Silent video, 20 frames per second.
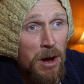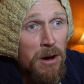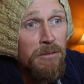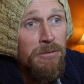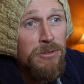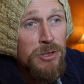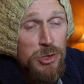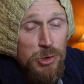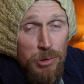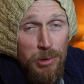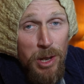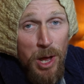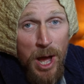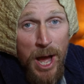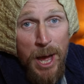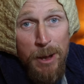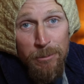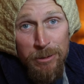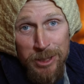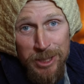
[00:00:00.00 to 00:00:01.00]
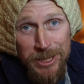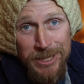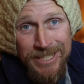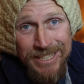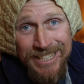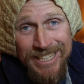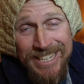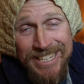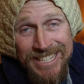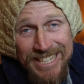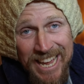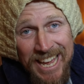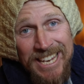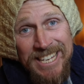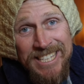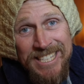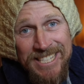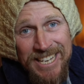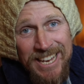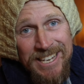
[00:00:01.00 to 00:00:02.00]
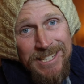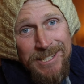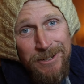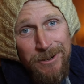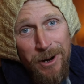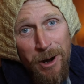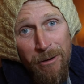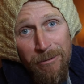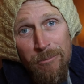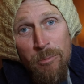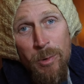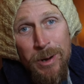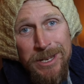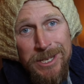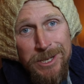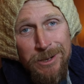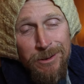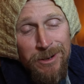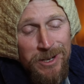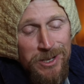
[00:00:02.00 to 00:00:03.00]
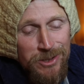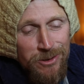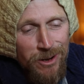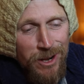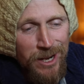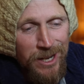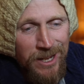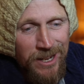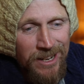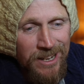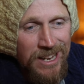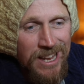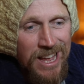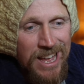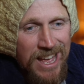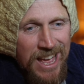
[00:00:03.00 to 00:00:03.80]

of July, which is the dead center of winter in Australia.